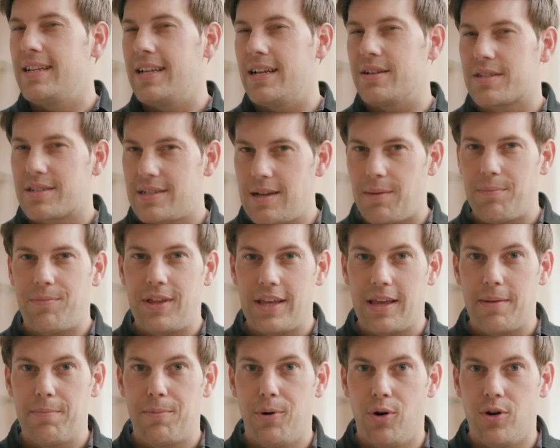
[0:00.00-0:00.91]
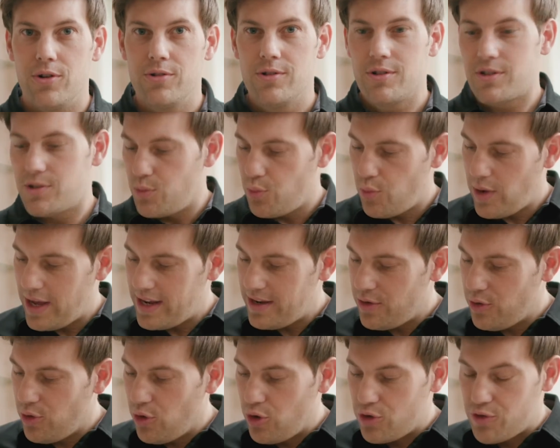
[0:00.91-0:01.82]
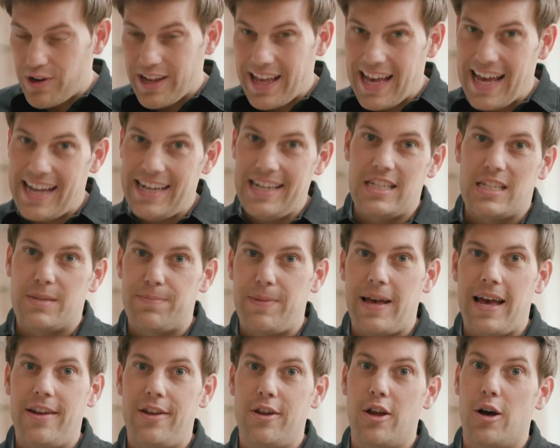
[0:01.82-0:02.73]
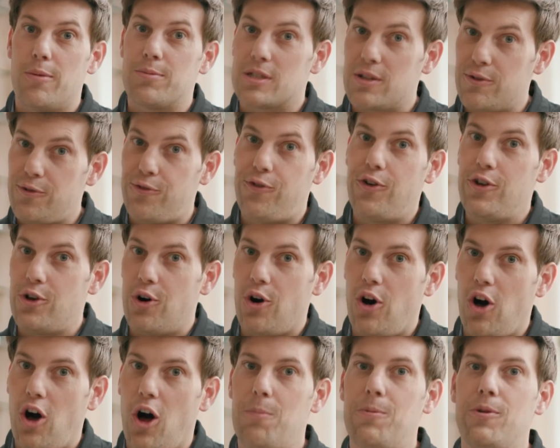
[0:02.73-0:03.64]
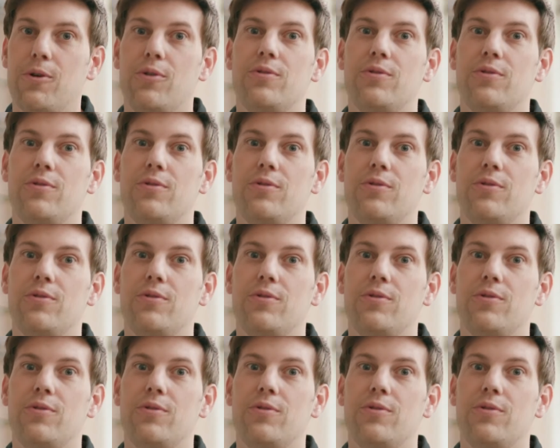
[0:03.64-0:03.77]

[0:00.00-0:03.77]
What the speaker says: Now, something important, when ordering any spare knobs for your hob,